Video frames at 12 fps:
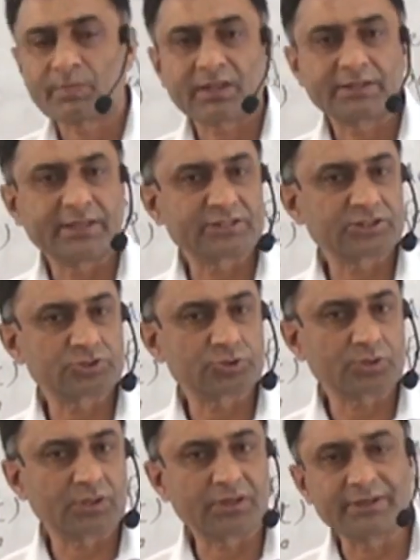That's
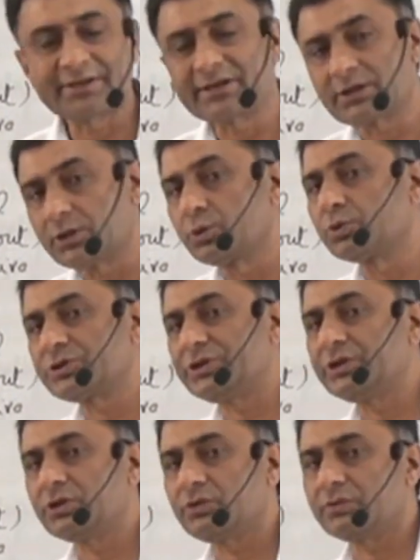also called a close
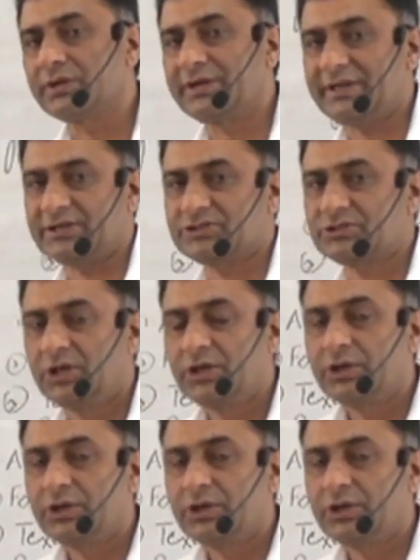reading of the text.